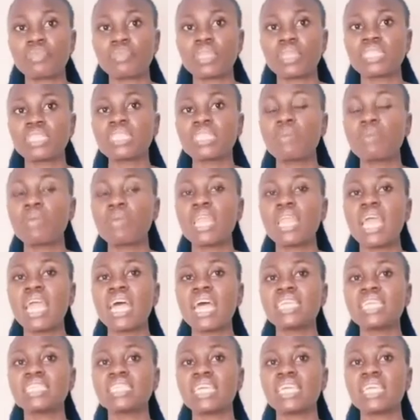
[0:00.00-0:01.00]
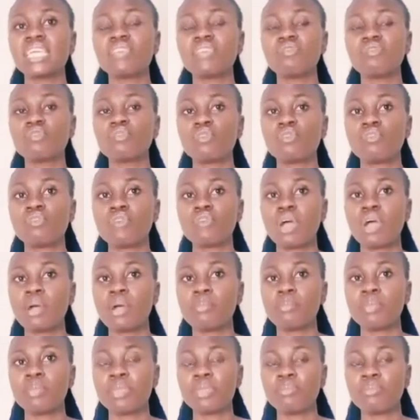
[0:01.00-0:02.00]
someone has a gift
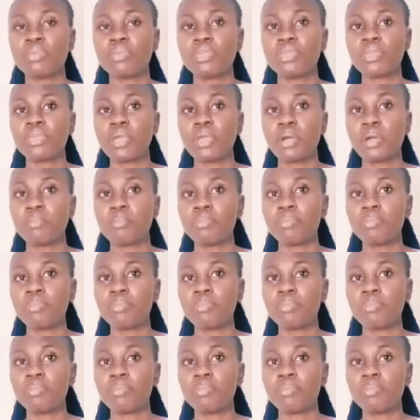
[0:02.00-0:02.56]
of maybe